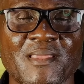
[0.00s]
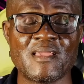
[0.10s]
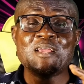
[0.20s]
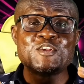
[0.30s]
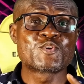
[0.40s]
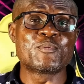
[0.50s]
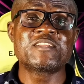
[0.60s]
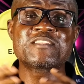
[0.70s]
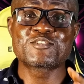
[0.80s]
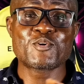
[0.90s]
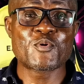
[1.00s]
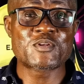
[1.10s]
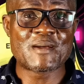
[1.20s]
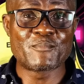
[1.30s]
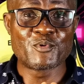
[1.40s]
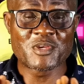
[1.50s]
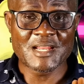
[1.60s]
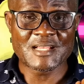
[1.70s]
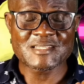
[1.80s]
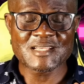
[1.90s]
So, but this is not what I'm looking
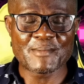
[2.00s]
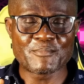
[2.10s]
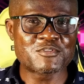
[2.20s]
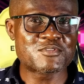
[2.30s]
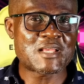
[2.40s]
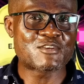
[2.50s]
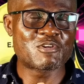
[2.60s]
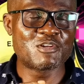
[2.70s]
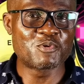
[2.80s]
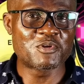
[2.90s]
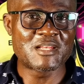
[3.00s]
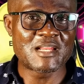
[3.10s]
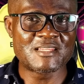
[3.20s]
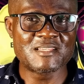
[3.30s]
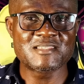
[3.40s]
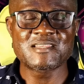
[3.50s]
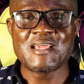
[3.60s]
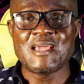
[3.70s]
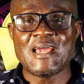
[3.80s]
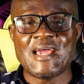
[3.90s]
at. I'm not actually looking at this.
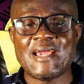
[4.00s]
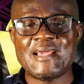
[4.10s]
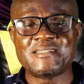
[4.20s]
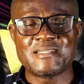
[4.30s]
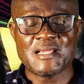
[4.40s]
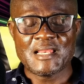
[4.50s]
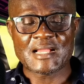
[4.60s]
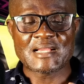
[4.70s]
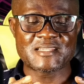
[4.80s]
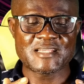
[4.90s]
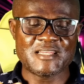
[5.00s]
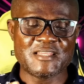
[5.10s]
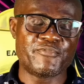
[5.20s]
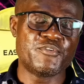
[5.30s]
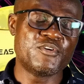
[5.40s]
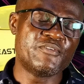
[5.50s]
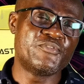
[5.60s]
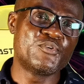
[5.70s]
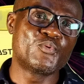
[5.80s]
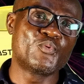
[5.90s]
And like I said, if
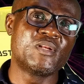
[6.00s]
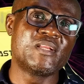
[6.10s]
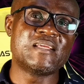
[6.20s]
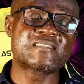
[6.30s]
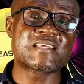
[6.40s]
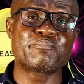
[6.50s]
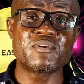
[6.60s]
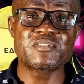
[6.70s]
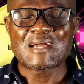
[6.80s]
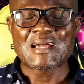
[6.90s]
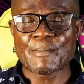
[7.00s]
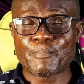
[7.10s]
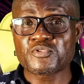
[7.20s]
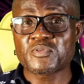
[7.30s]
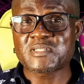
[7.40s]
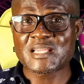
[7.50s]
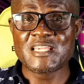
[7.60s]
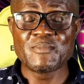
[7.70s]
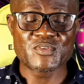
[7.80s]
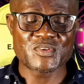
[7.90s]
you will interpret Apostle
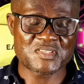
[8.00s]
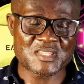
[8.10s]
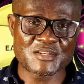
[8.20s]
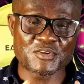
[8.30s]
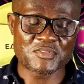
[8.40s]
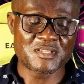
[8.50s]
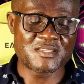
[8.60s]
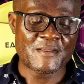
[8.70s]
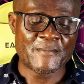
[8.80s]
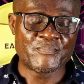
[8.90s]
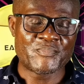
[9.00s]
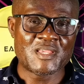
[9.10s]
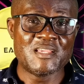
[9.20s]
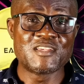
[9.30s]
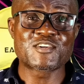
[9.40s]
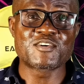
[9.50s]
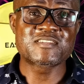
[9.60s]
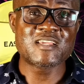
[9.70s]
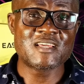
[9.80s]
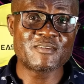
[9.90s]
Takim's stand on this, he is
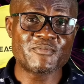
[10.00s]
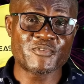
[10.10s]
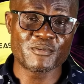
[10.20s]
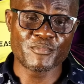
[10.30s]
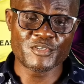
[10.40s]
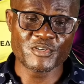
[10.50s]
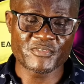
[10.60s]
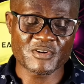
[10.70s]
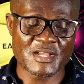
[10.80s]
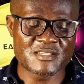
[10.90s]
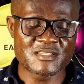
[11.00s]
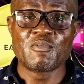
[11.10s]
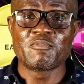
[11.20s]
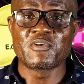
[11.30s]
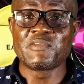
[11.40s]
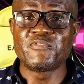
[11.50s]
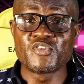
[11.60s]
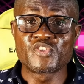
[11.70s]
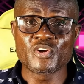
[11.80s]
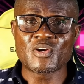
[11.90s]
concerned for the body of Christ, for the
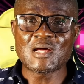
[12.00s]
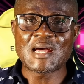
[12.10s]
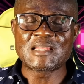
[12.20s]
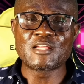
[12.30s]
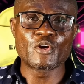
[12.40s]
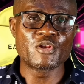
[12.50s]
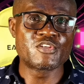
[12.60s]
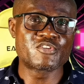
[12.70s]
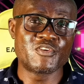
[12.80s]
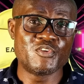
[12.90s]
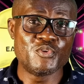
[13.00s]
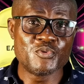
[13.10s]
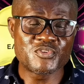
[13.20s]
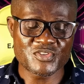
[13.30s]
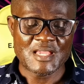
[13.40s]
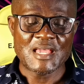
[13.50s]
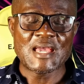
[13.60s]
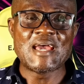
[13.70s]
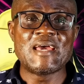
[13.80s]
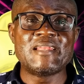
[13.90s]
future and the knowledge of the youth,
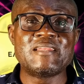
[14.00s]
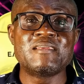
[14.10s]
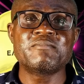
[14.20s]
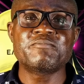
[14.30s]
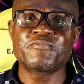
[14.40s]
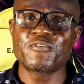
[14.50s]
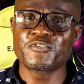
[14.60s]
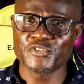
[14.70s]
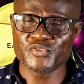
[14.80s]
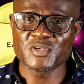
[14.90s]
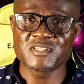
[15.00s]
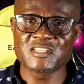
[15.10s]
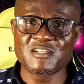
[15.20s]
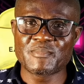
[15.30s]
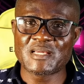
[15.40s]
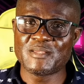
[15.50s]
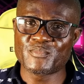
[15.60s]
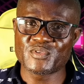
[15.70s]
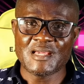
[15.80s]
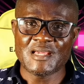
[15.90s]
and for Joshua Selman
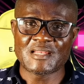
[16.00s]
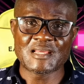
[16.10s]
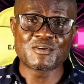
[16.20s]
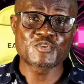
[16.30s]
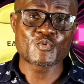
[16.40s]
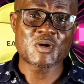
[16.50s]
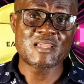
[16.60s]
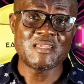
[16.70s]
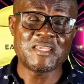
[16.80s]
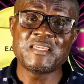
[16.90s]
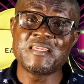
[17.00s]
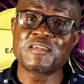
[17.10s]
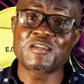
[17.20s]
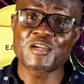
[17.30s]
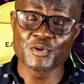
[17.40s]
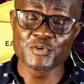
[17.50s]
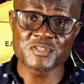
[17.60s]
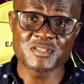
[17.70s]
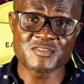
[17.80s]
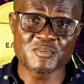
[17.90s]
himself. That was why he closed
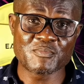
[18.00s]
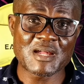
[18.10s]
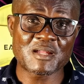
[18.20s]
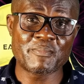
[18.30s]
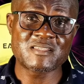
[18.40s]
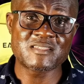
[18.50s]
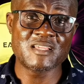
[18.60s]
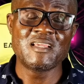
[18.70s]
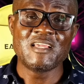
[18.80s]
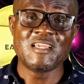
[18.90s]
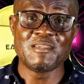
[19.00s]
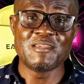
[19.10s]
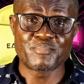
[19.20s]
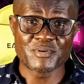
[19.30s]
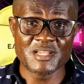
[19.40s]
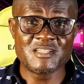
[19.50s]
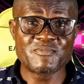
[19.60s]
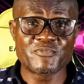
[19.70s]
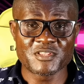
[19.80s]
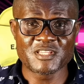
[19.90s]
his remark by saying he prayed
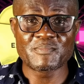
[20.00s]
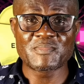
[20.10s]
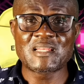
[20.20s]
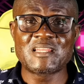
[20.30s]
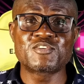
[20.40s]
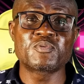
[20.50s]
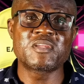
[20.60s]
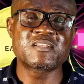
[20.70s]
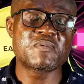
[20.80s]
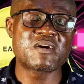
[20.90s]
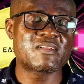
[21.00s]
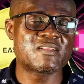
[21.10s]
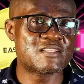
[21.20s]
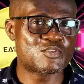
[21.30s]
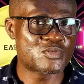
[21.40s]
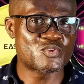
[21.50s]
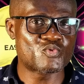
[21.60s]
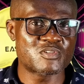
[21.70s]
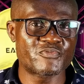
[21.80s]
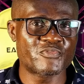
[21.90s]
for them that they should get married in
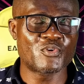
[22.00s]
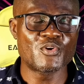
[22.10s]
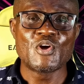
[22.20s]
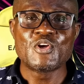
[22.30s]
2024.